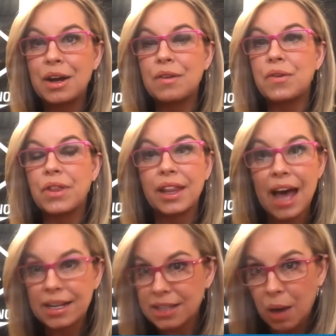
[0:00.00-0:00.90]
for the
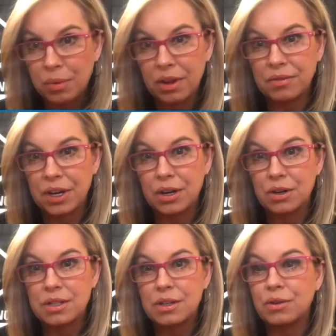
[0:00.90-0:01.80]
last couple of
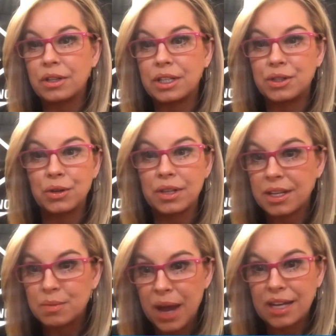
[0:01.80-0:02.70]
years, certainly due to
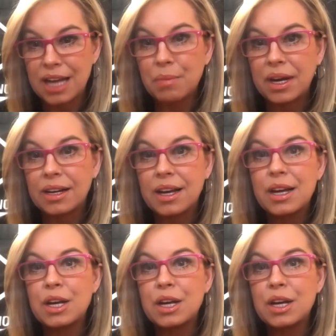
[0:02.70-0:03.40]
this pandemic.